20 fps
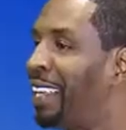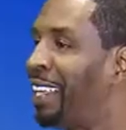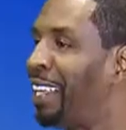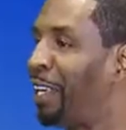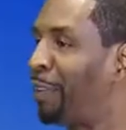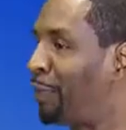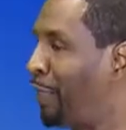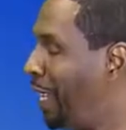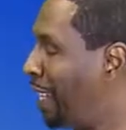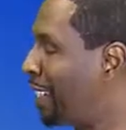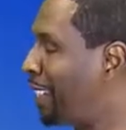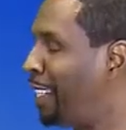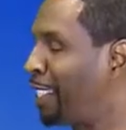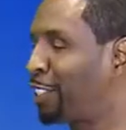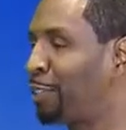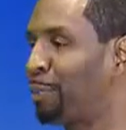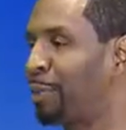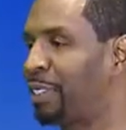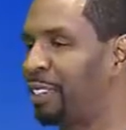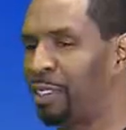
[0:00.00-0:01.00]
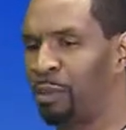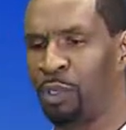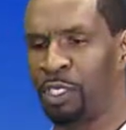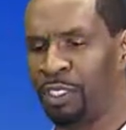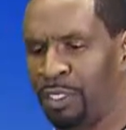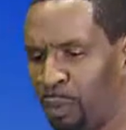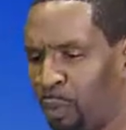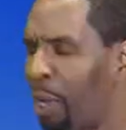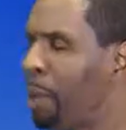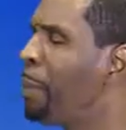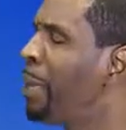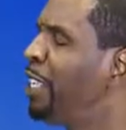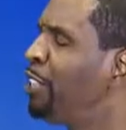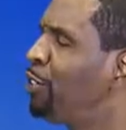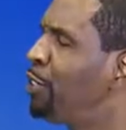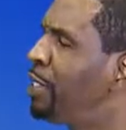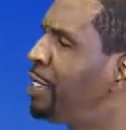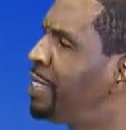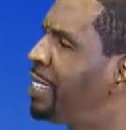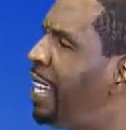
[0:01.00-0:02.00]
if that customer says, well, you said, what made
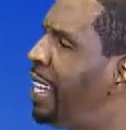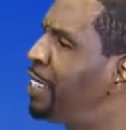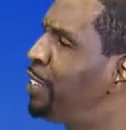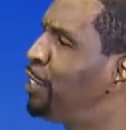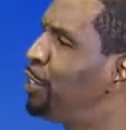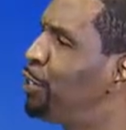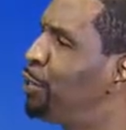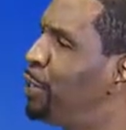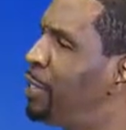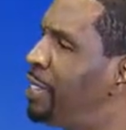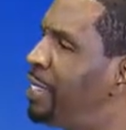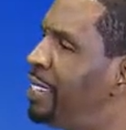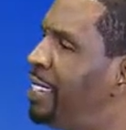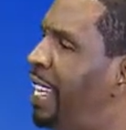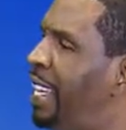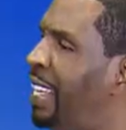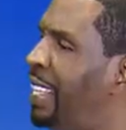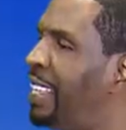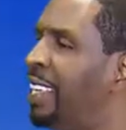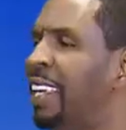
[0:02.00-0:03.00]
you decide to do it today?